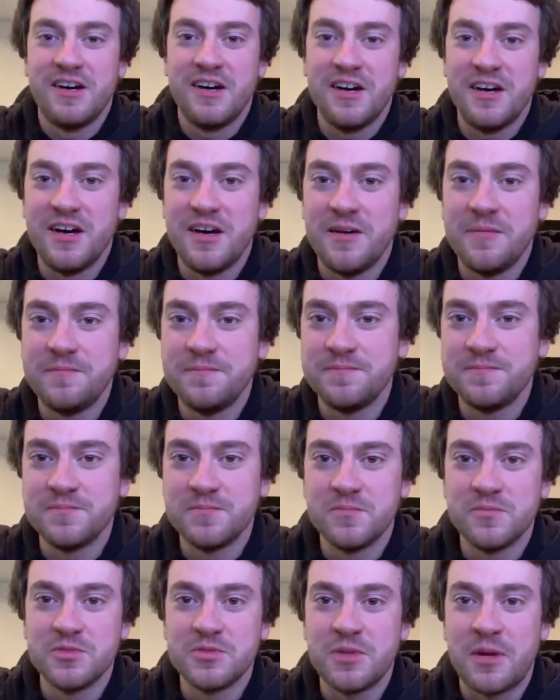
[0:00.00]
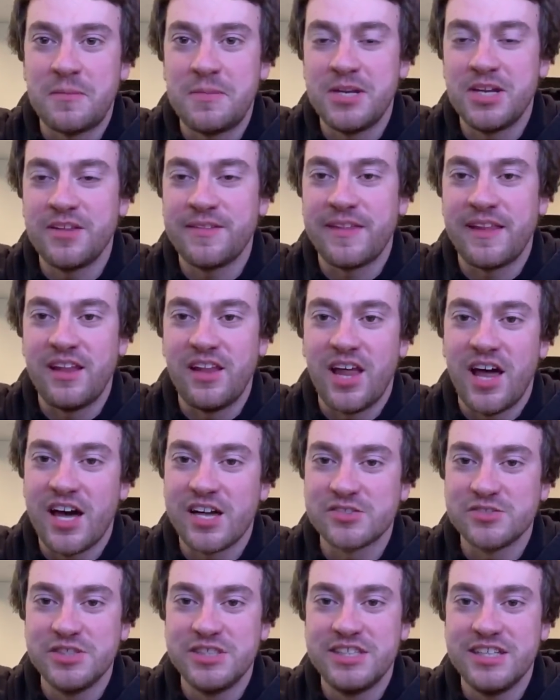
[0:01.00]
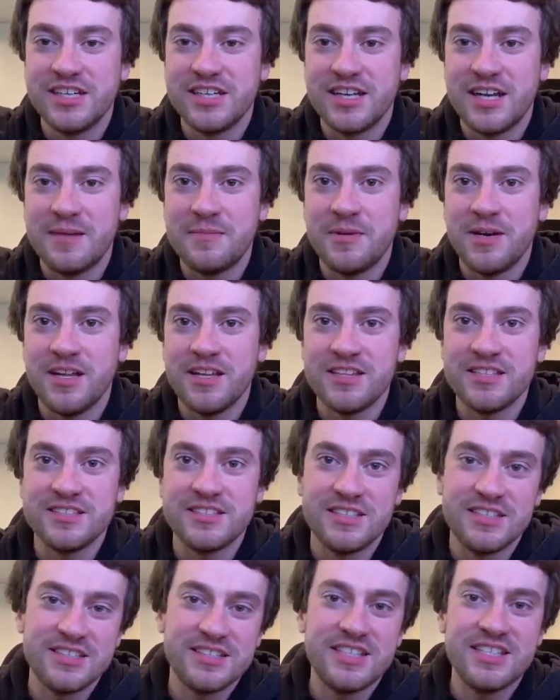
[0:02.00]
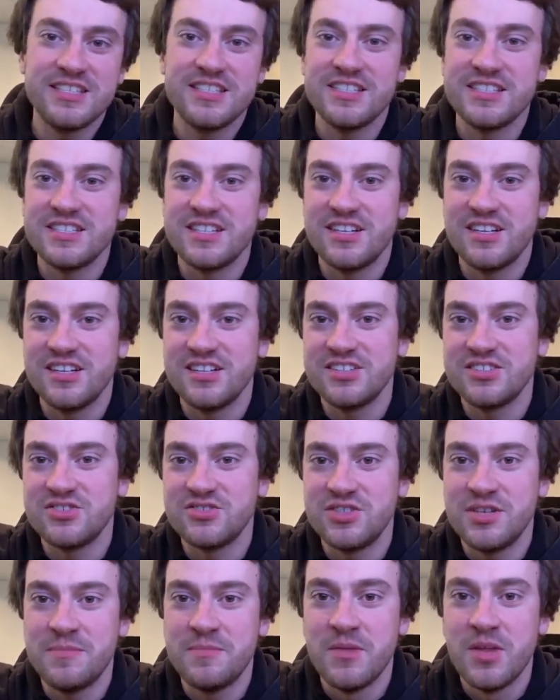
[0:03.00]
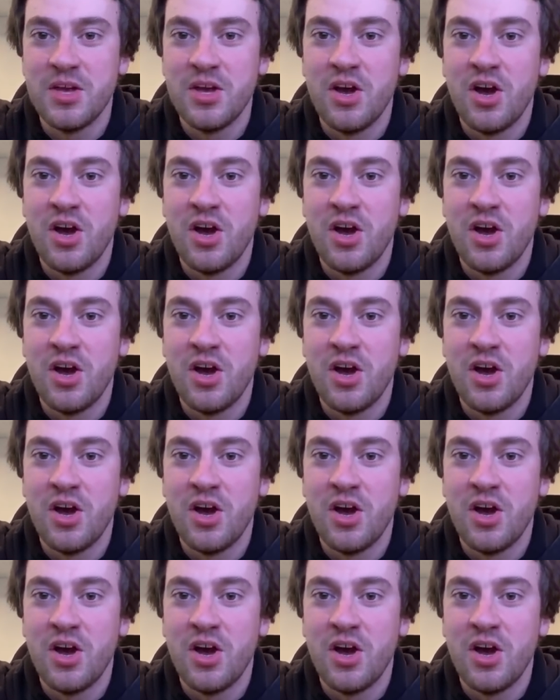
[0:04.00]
Um, what's my opinion on the lottery ticket hypothesis? This is another stream.